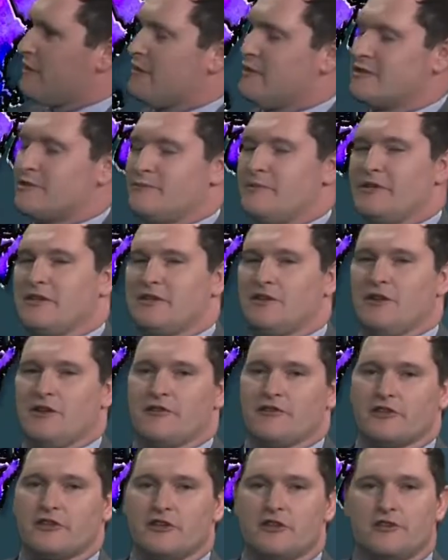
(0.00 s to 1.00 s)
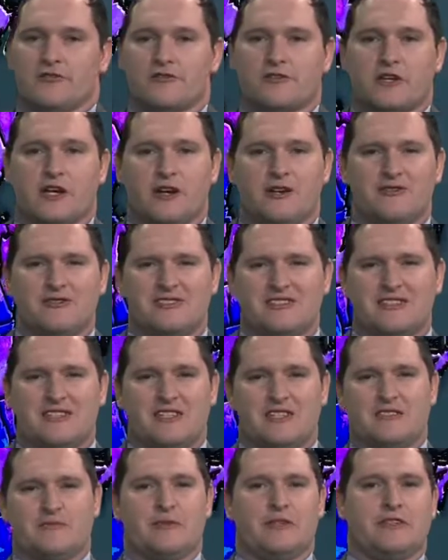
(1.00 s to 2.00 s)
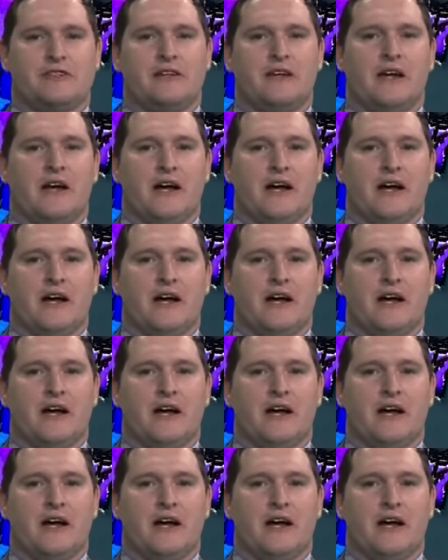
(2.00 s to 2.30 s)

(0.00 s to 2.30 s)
that's been along the Gulf Coast, and that's been